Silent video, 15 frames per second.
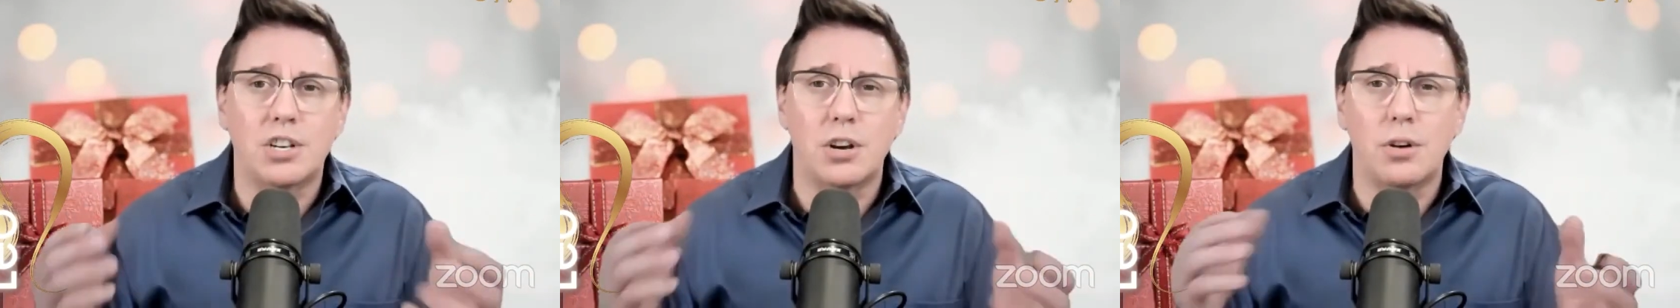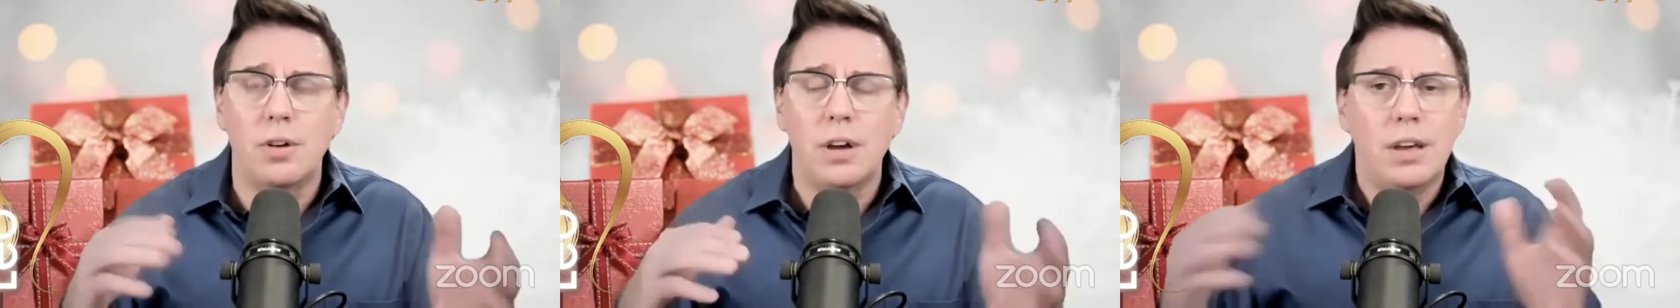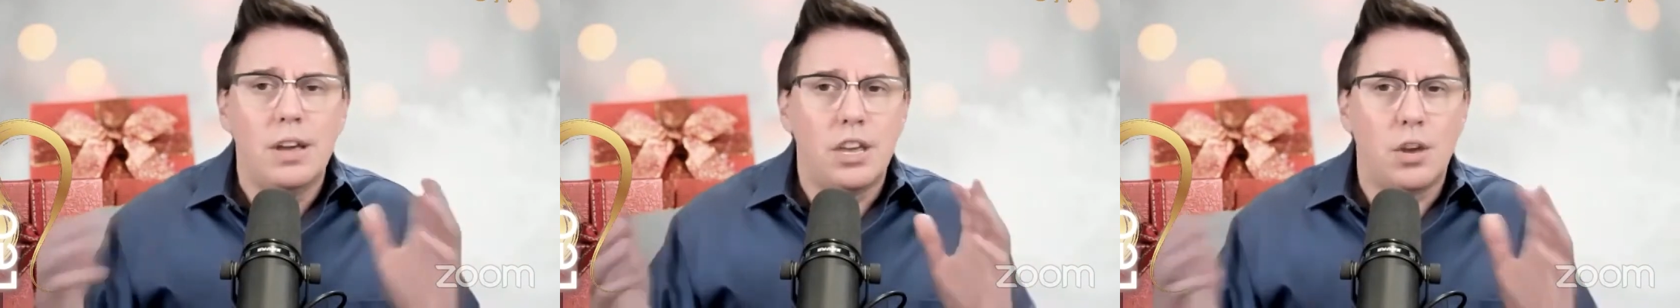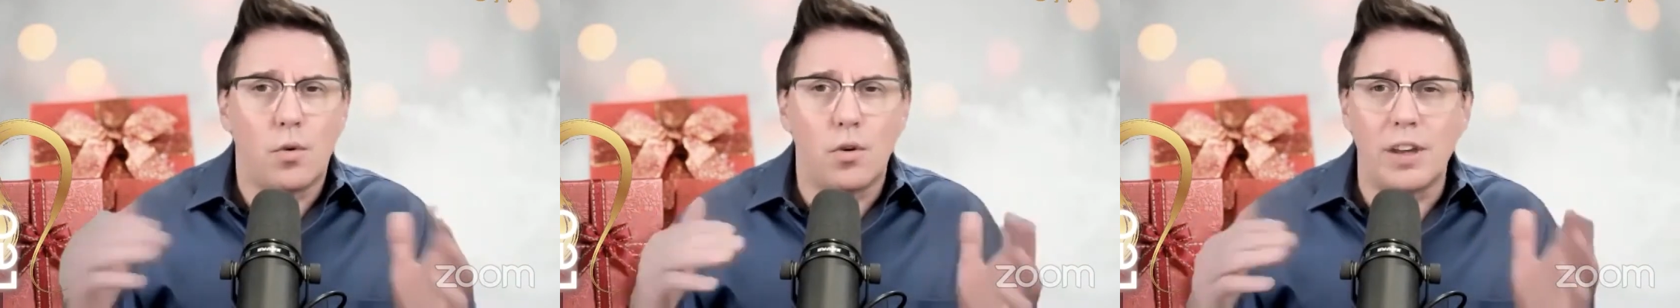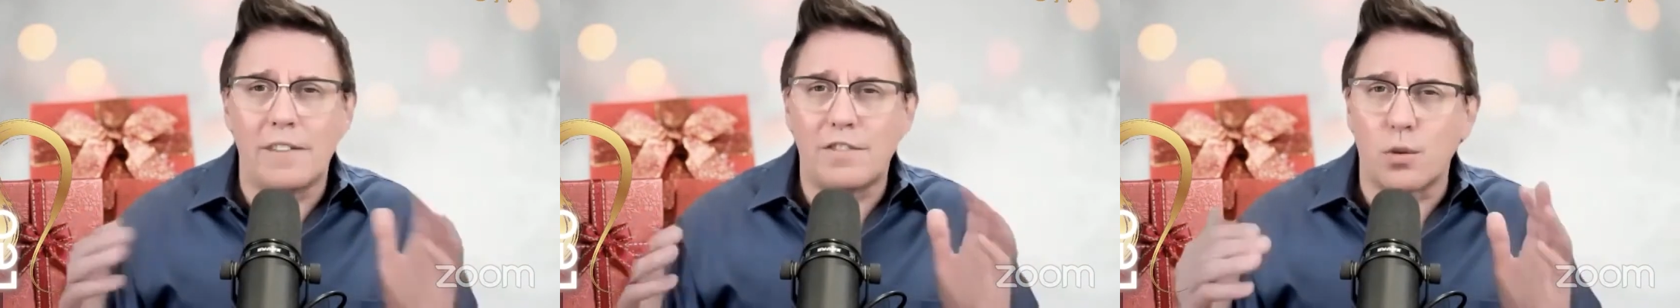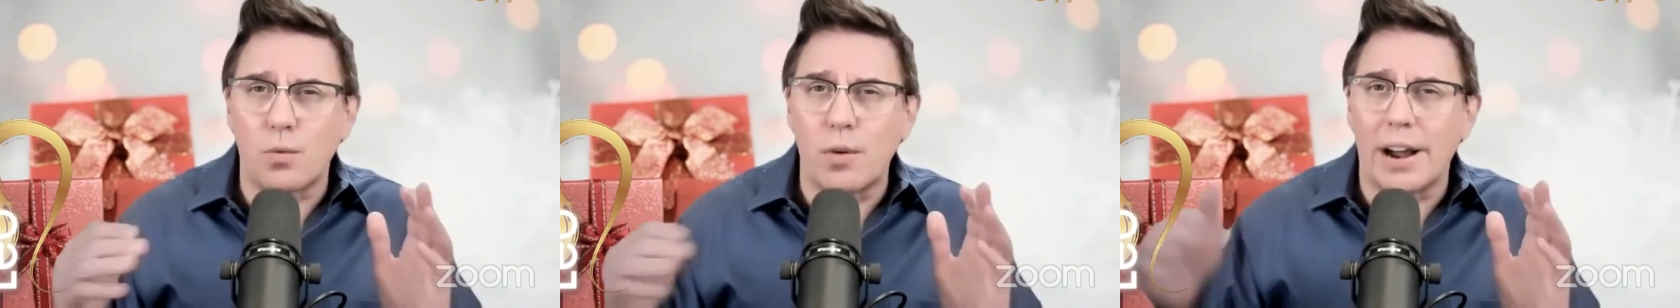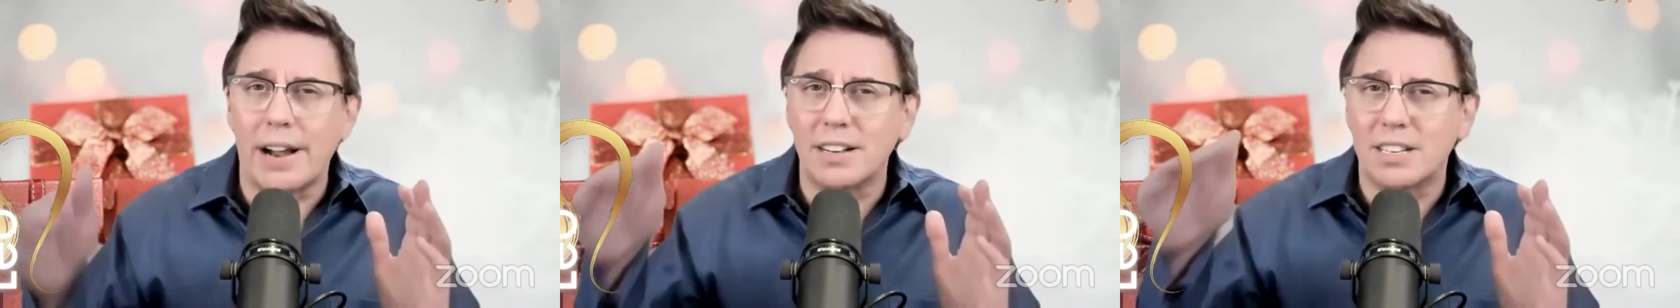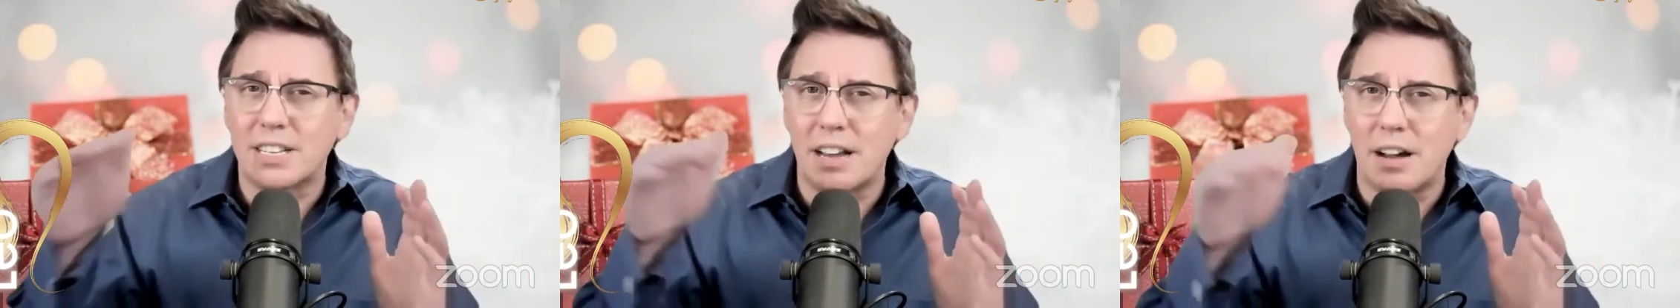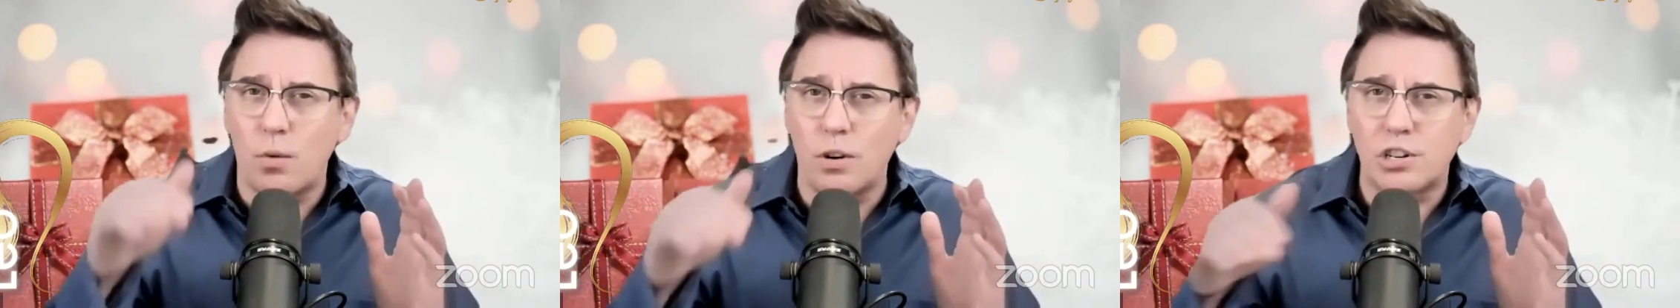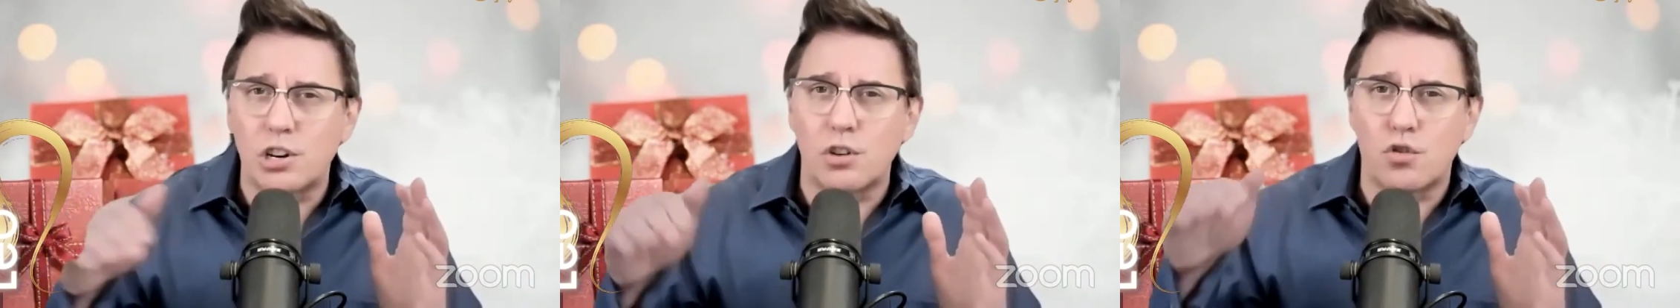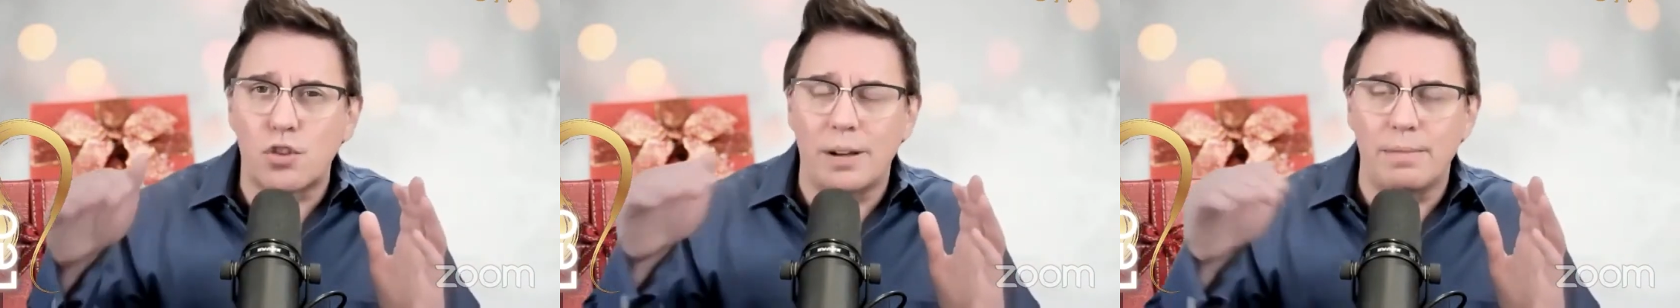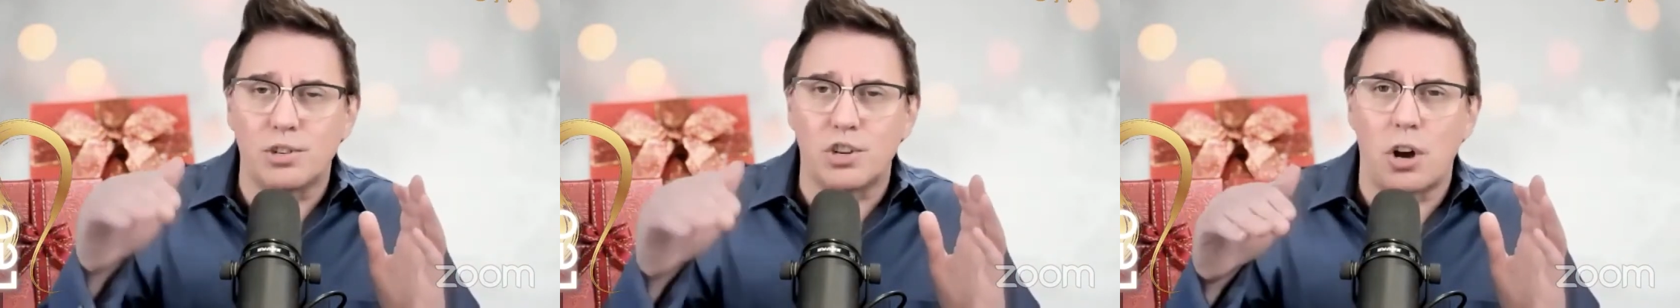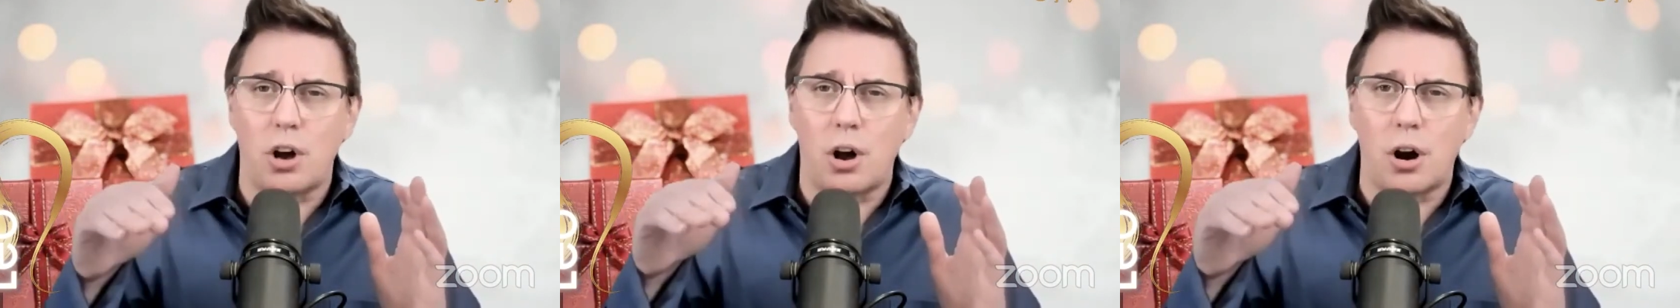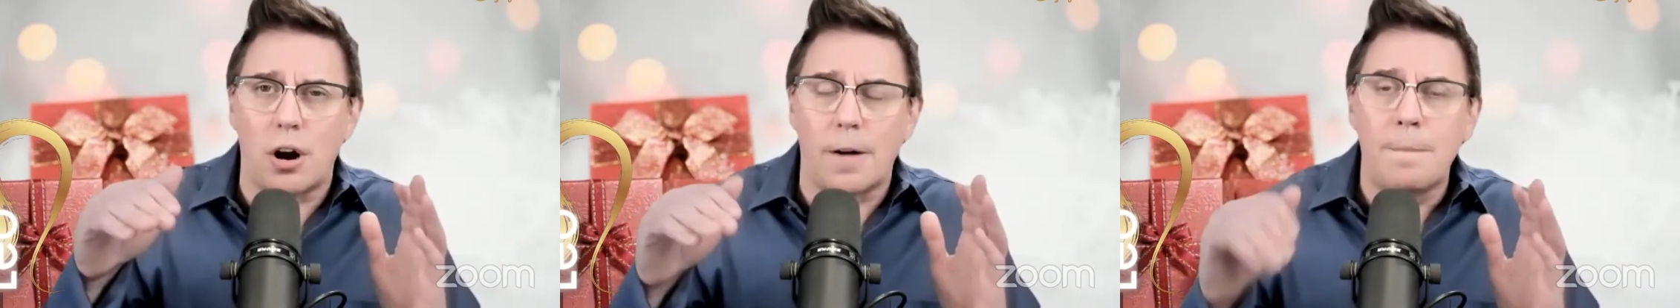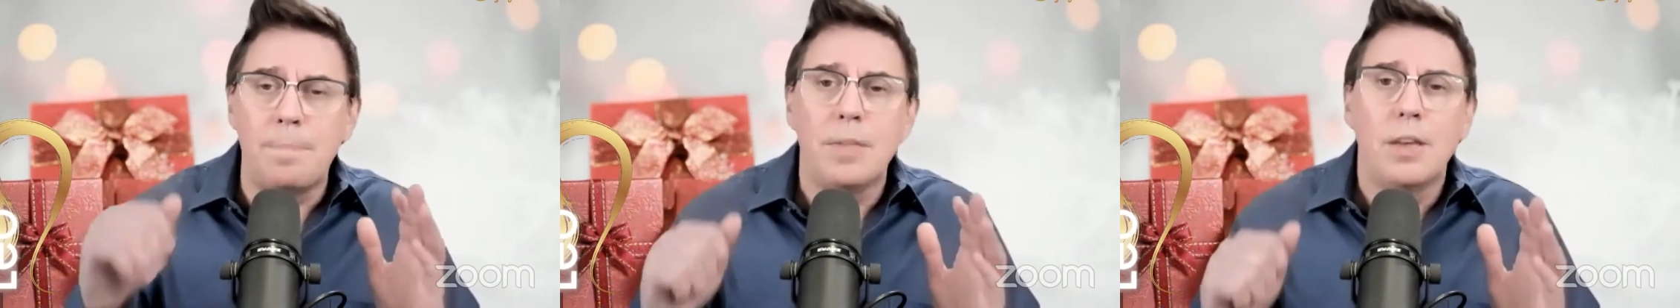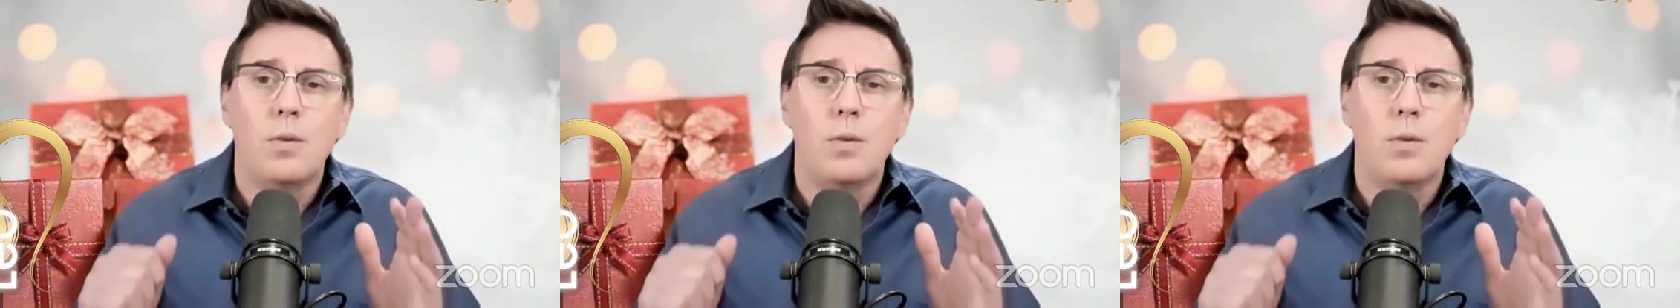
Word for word: So you really have to reconcile what your dreams are